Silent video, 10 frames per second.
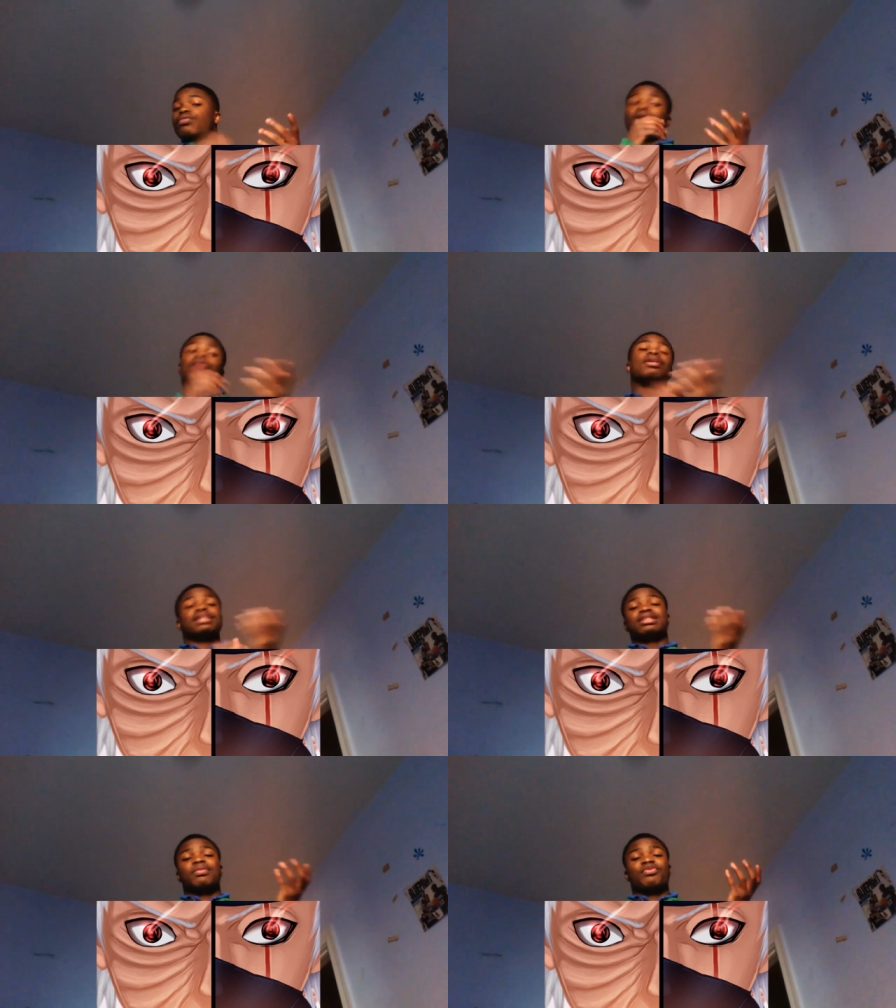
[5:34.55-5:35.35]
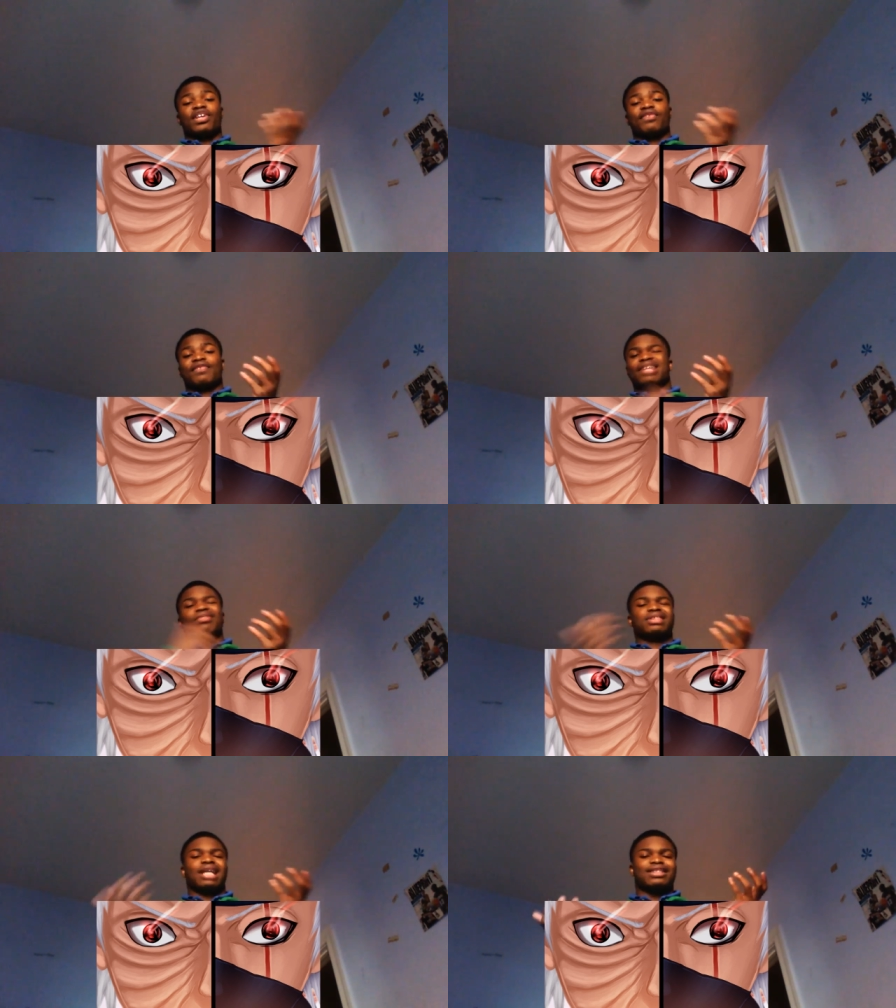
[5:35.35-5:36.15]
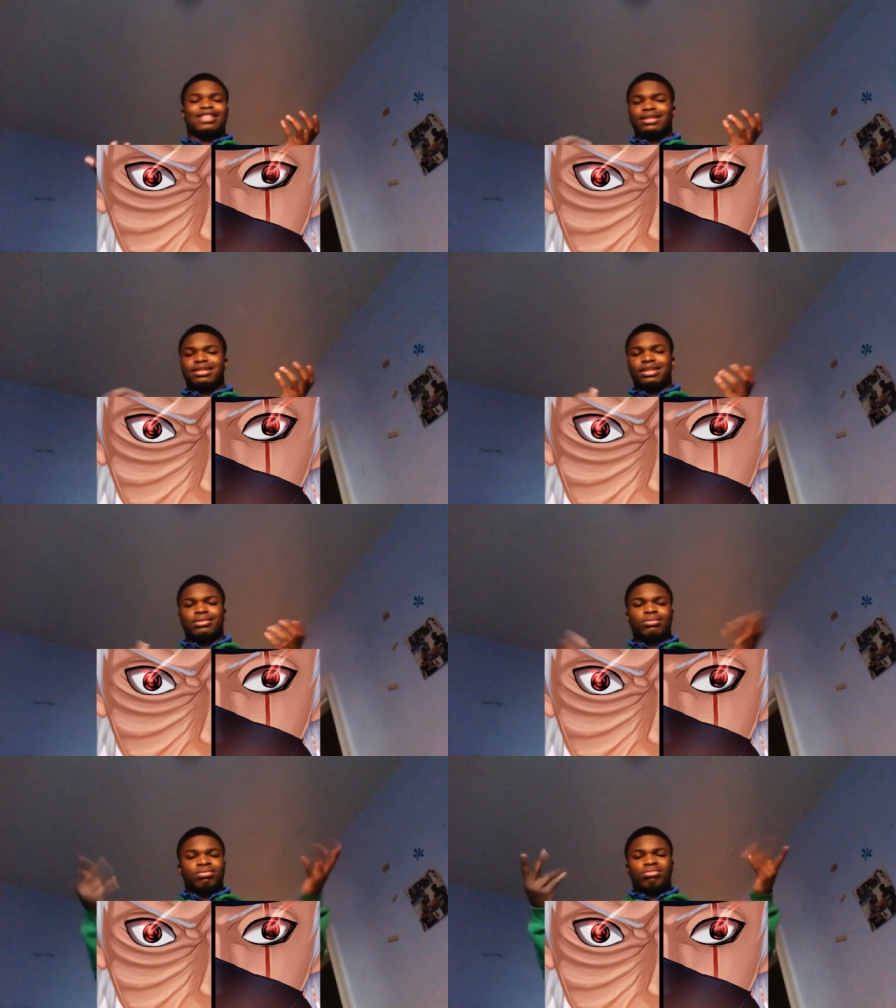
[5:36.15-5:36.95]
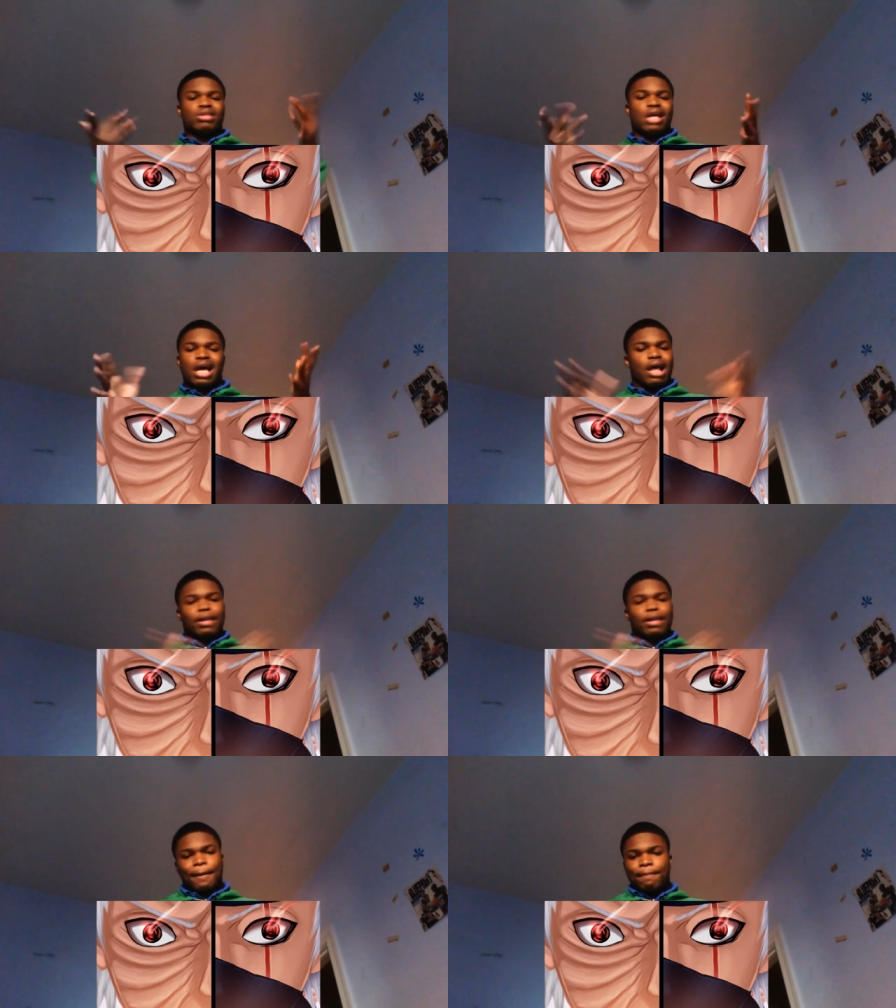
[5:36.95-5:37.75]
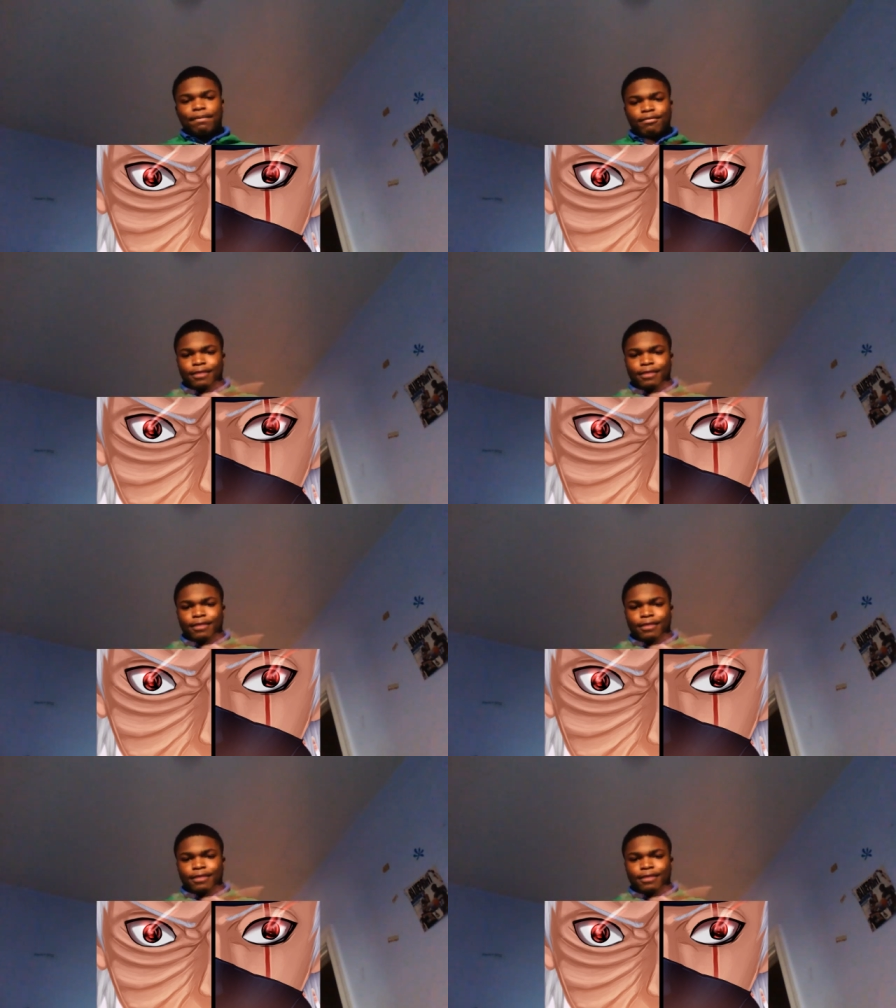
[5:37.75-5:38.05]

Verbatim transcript: Well, he should be relevant now. Sasuke just, yeah. Man.